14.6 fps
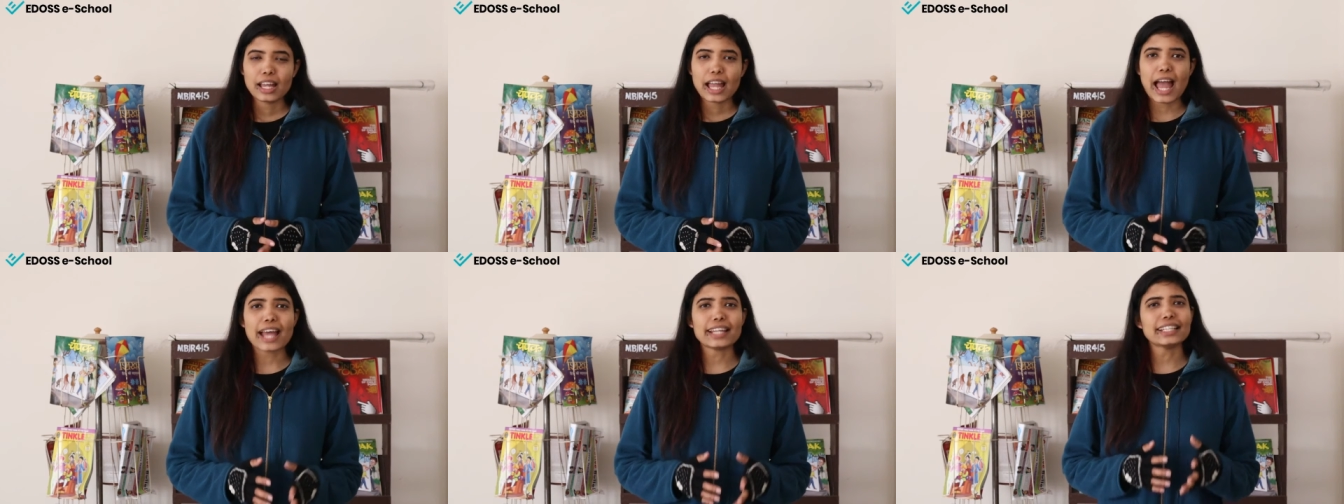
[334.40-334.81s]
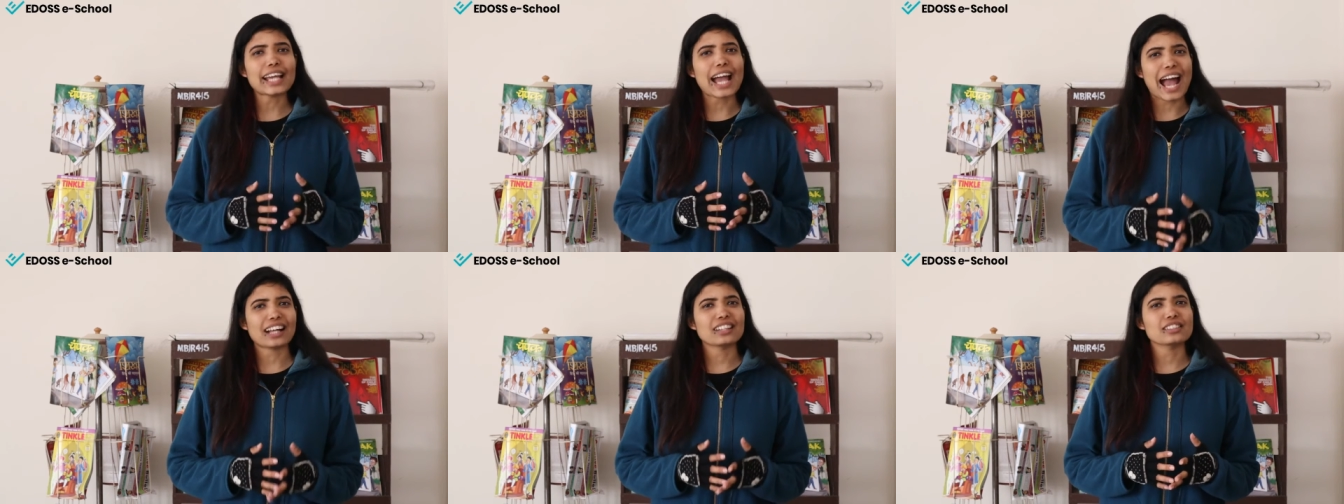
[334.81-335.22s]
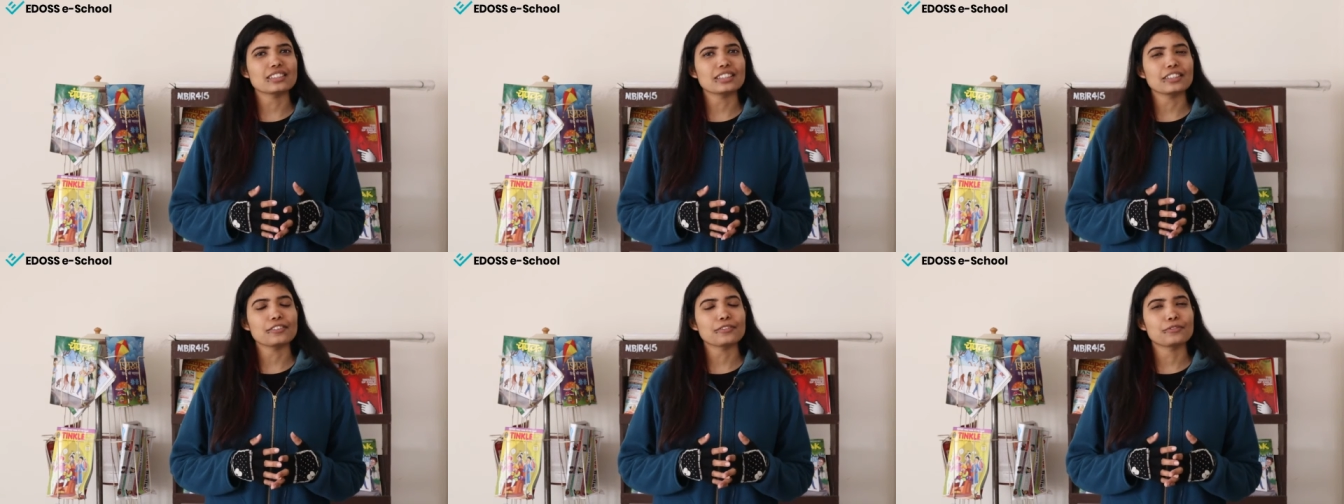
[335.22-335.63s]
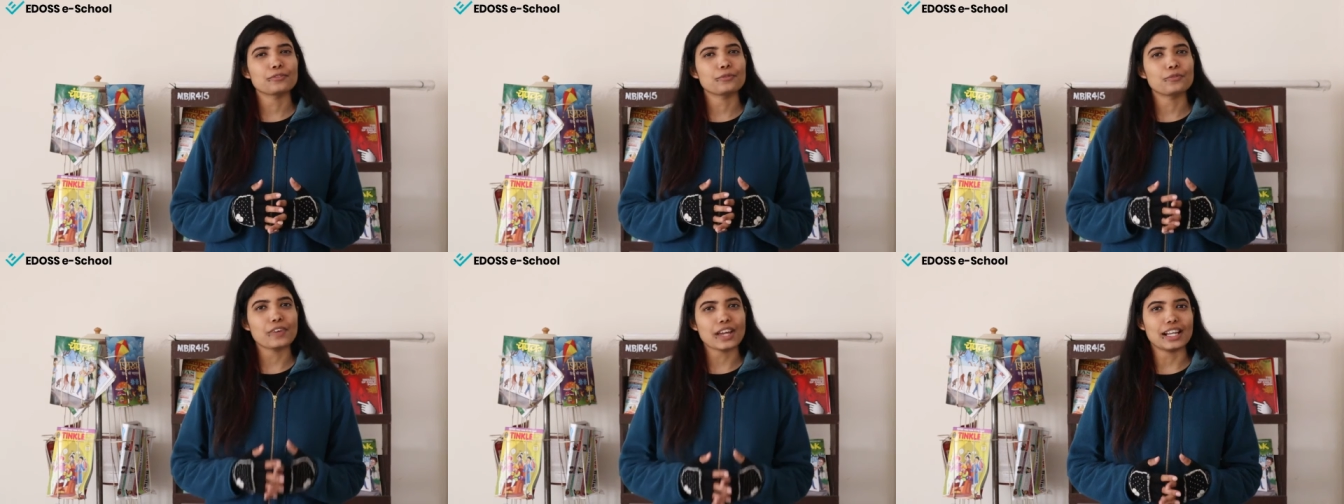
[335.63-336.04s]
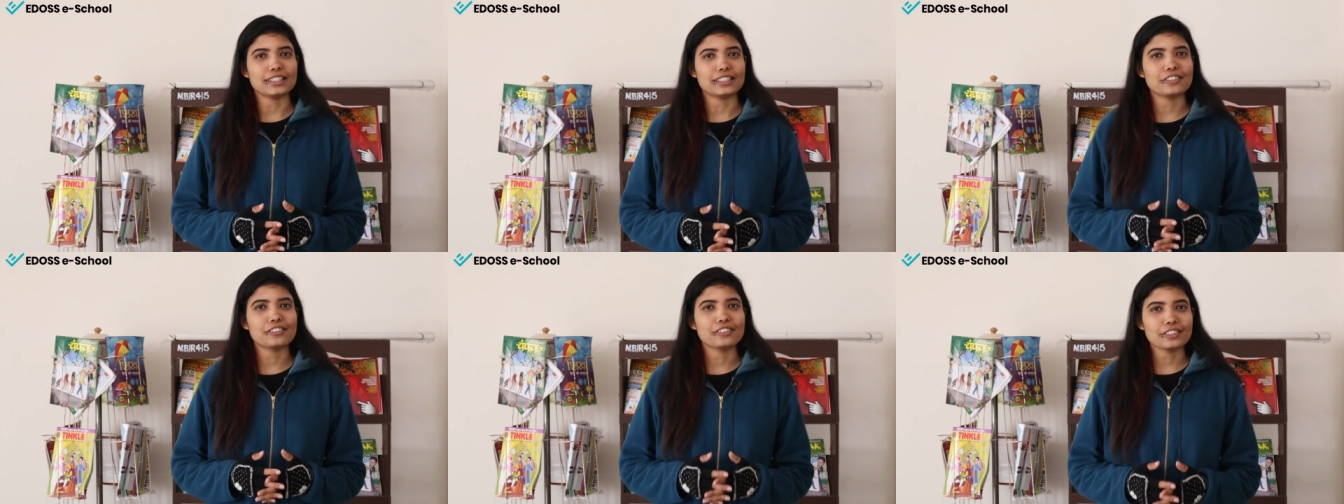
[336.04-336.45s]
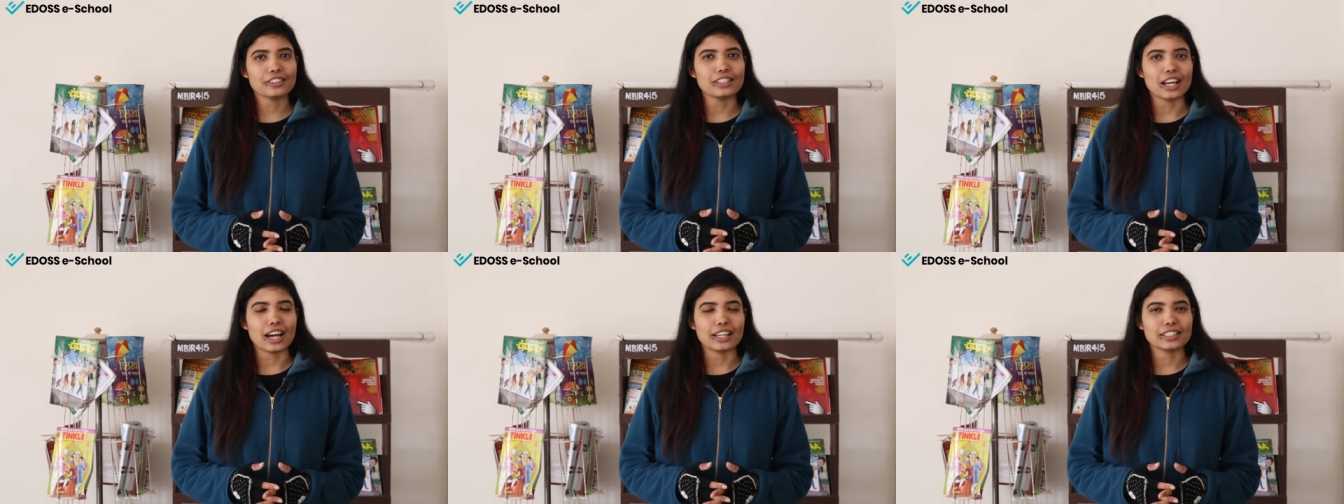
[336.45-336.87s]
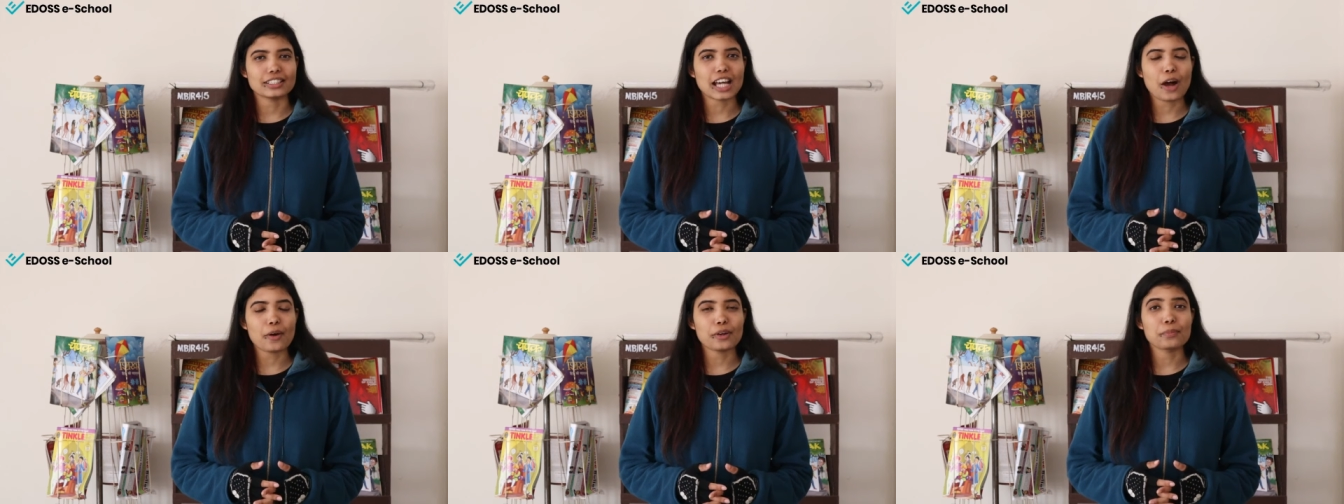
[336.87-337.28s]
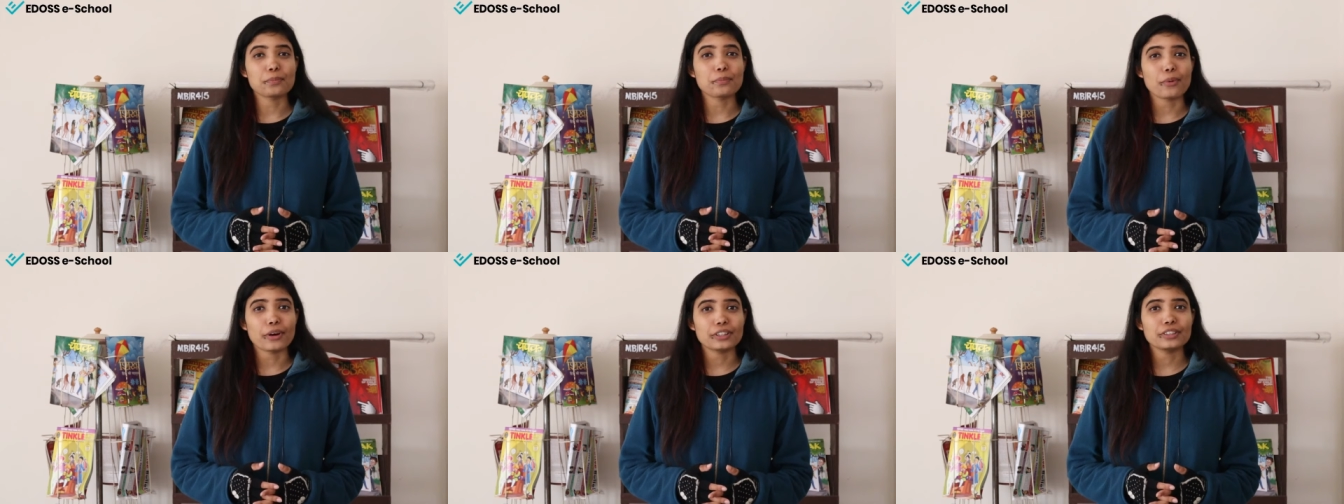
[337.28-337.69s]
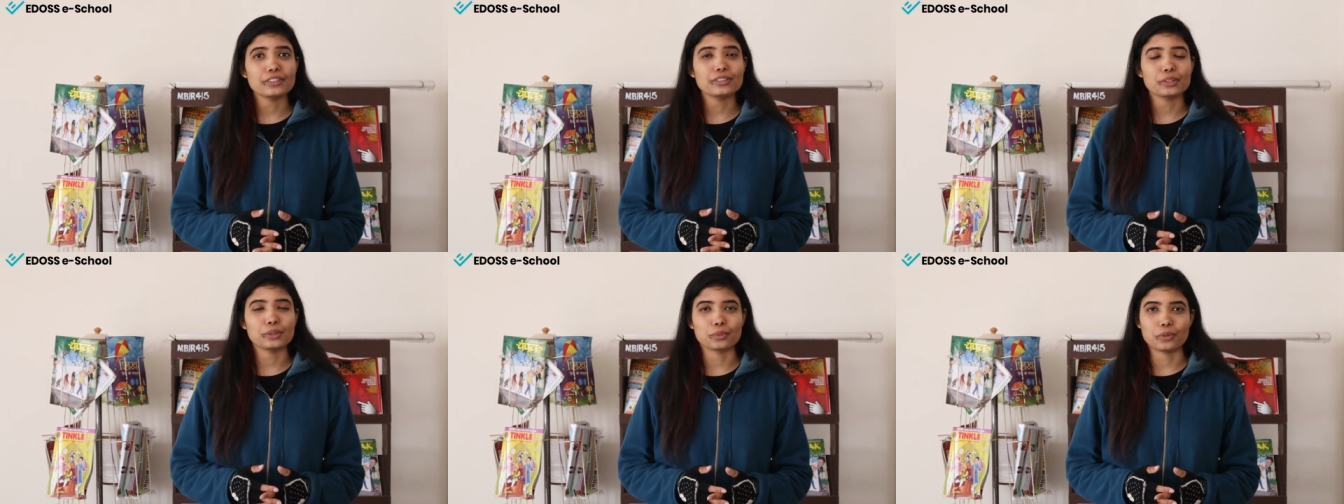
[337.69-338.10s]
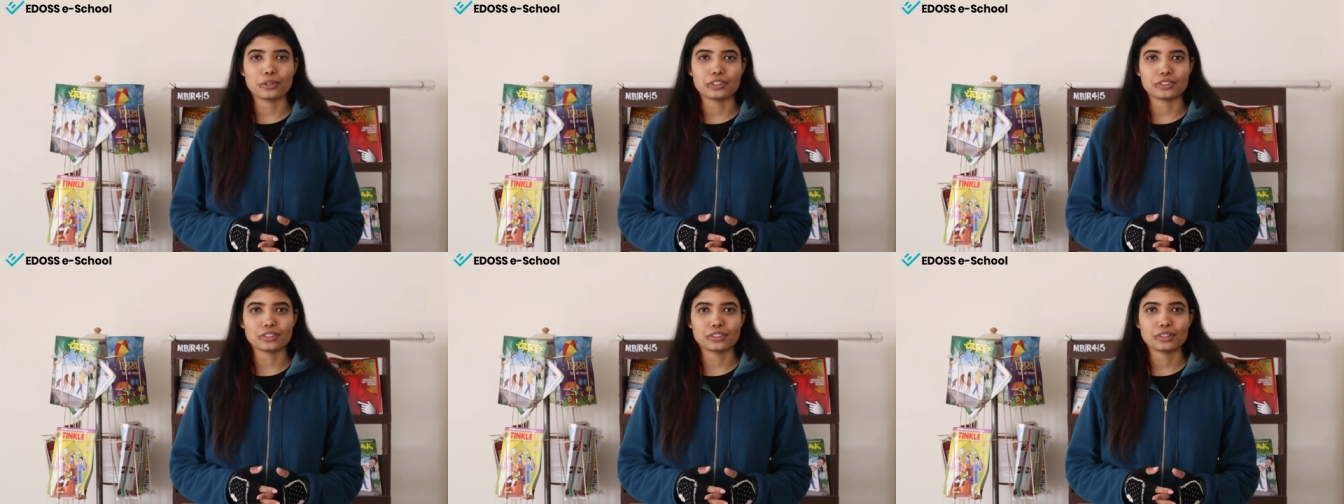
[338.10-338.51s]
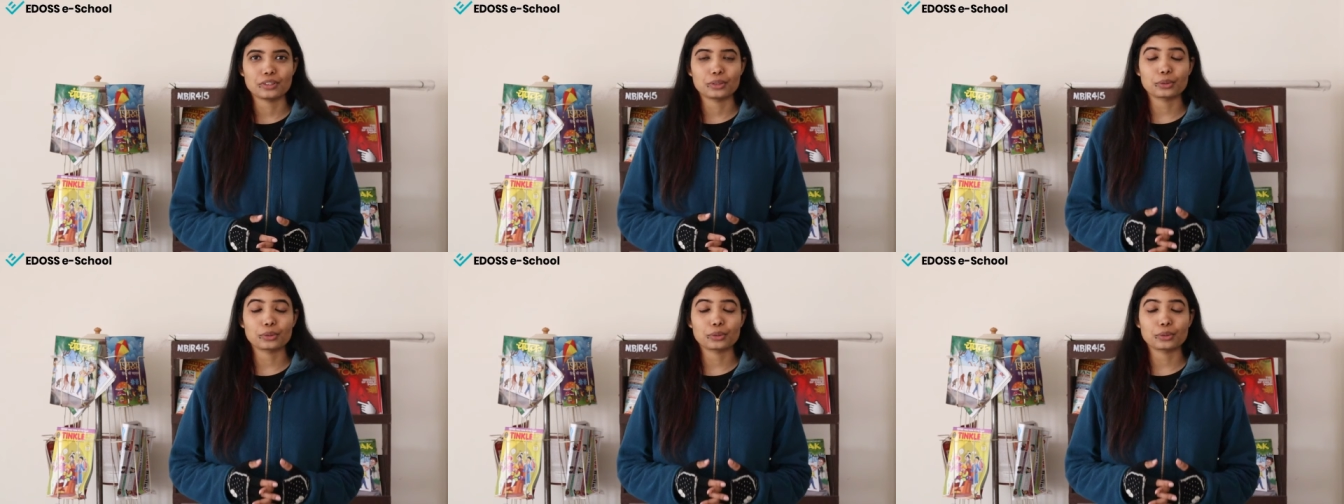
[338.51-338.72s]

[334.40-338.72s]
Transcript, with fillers: And he actually felt and realized how important it was